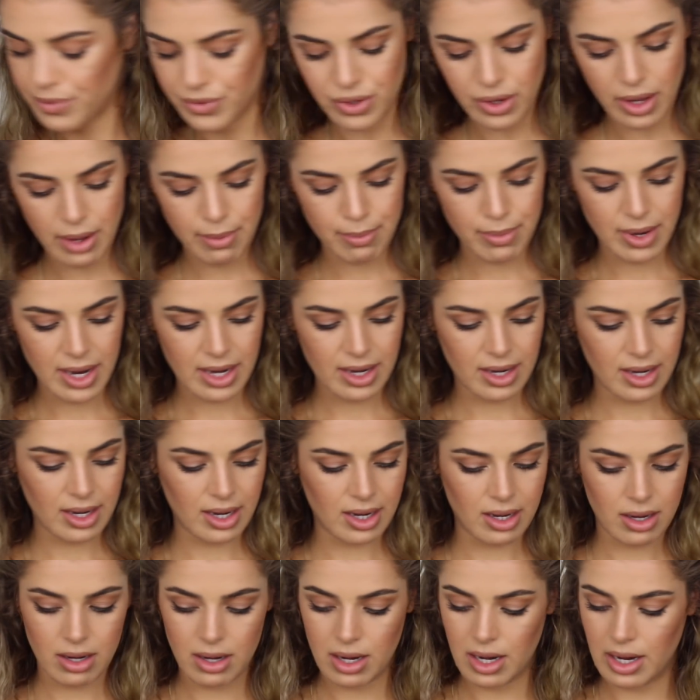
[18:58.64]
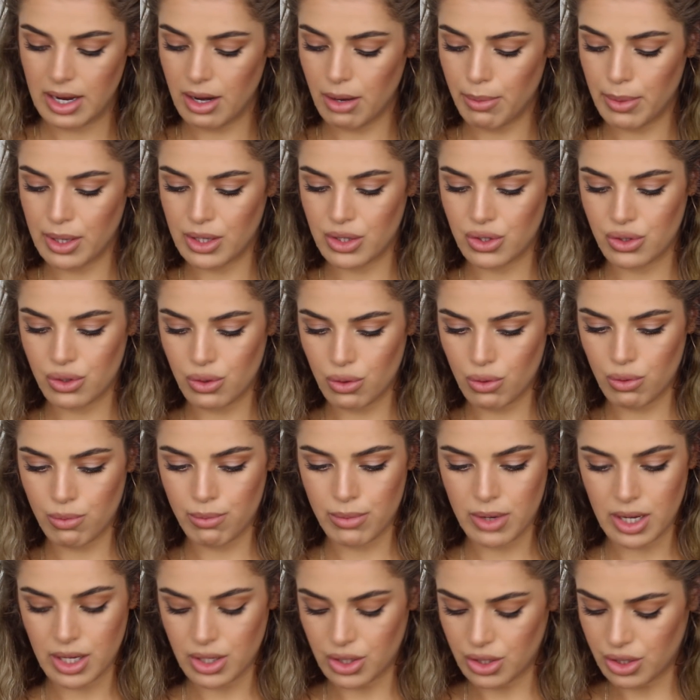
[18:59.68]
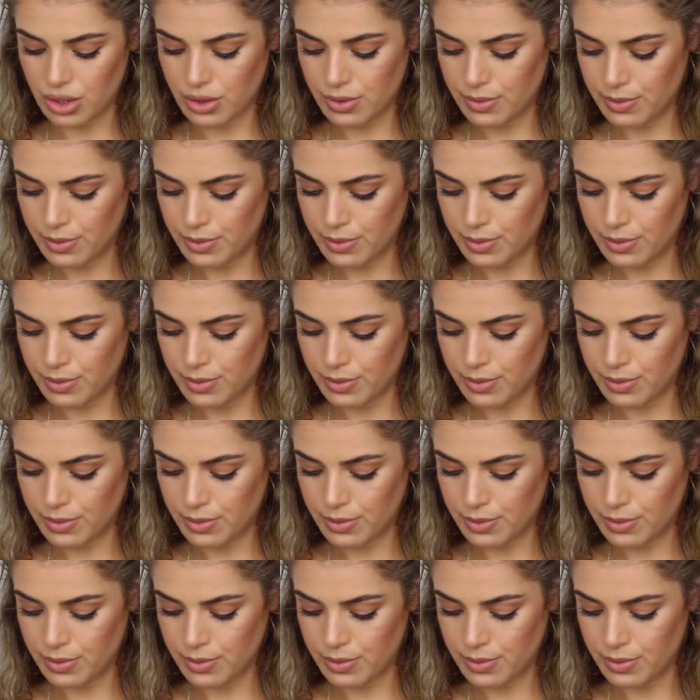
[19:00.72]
So I blended it a little bit too much